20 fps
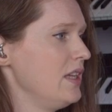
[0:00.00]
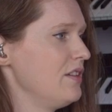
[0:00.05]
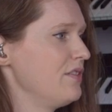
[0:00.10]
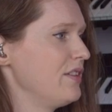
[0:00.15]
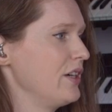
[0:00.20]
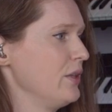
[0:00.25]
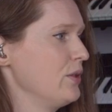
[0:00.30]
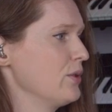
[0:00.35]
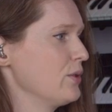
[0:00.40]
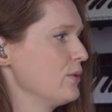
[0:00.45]
the
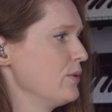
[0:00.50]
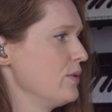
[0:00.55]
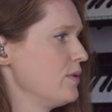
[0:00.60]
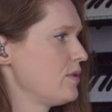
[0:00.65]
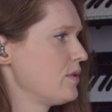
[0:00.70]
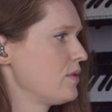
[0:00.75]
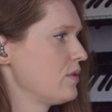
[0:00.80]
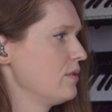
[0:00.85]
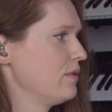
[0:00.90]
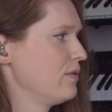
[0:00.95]

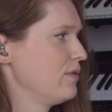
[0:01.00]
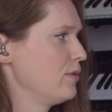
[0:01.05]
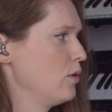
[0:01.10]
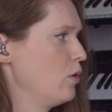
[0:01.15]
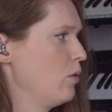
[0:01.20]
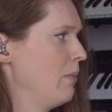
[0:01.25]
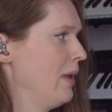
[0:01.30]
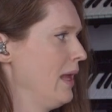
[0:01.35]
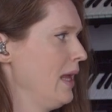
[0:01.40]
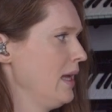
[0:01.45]
vocals
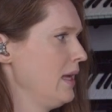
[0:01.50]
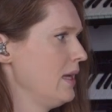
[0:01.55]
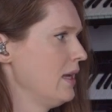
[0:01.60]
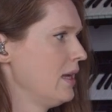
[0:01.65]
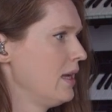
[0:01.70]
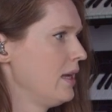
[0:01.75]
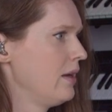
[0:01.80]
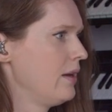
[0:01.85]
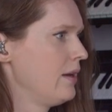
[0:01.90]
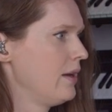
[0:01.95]
for me
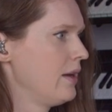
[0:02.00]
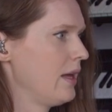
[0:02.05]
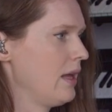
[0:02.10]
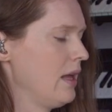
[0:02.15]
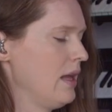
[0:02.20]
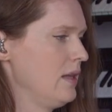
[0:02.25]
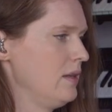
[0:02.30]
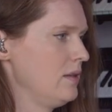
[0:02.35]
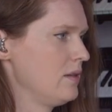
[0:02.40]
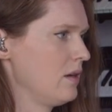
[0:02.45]

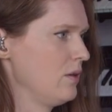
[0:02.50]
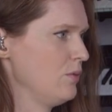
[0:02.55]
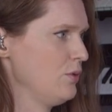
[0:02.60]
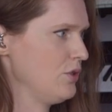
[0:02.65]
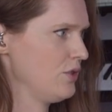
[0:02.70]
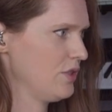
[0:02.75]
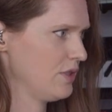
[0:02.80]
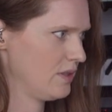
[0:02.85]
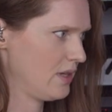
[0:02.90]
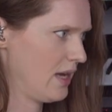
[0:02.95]
and I was
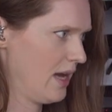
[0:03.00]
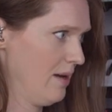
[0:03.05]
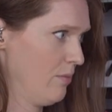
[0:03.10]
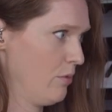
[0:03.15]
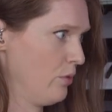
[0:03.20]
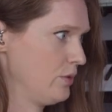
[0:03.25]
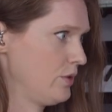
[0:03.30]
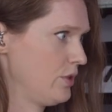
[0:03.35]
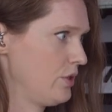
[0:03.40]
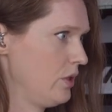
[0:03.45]
just
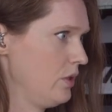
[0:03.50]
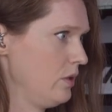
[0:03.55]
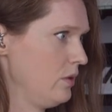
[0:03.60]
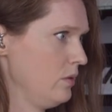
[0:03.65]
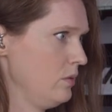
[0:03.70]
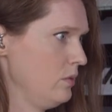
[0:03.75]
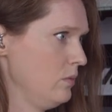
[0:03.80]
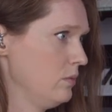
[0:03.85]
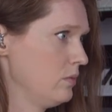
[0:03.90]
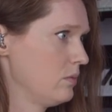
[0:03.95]
able
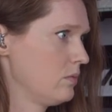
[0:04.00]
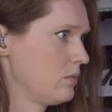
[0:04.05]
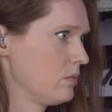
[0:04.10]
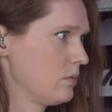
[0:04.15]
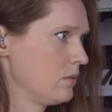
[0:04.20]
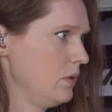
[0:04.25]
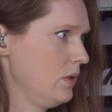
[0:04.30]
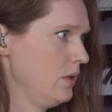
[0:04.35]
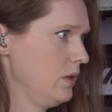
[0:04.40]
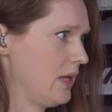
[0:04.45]
to
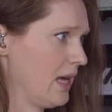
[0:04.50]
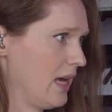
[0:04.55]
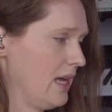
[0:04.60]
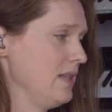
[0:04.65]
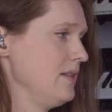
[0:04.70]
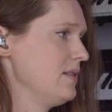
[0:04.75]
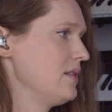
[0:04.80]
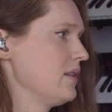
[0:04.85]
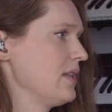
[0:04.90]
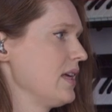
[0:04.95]
get
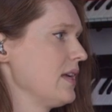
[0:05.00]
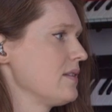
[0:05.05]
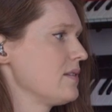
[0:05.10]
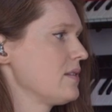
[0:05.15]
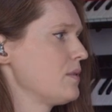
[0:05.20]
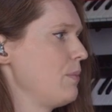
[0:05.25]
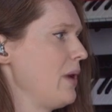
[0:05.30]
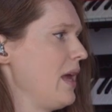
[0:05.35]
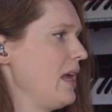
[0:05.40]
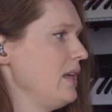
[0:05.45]
into that
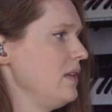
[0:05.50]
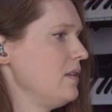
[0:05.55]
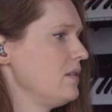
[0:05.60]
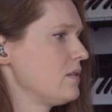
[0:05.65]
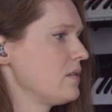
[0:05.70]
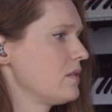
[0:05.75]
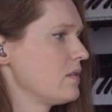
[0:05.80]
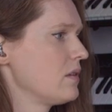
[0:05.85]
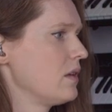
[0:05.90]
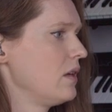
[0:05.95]

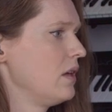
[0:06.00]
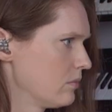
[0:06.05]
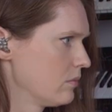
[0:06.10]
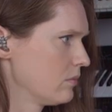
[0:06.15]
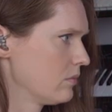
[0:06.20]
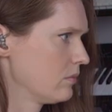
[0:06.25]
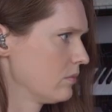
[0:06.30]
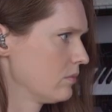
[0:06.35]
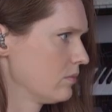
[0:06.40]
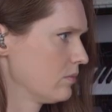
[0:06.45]
space.
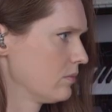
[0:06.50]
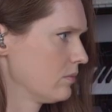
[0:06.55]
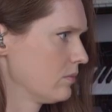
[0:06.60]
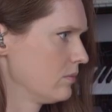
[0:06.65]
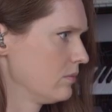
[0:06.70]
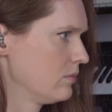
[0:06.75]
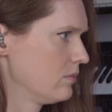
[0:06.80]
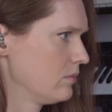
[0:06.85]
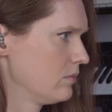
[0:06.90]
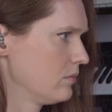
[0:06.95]

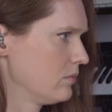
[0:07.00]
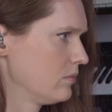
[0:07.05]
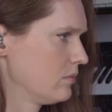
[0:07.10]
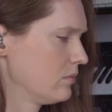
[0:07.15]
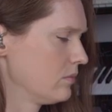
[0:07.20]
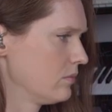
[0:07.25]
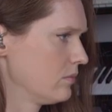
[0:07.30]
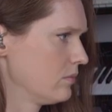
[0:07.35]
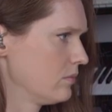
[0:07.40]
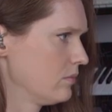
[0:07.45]

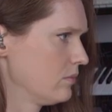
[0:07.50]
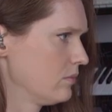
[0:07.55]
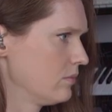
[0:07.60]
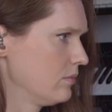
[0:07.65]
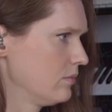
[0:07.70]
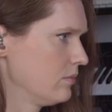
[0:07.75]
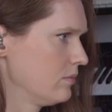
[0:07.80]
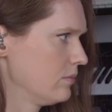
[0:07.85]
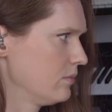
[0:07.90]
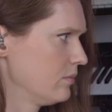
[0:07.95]

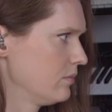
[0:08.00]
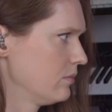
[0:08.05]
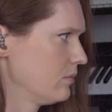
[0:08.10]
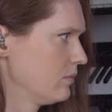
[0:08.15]
Fragile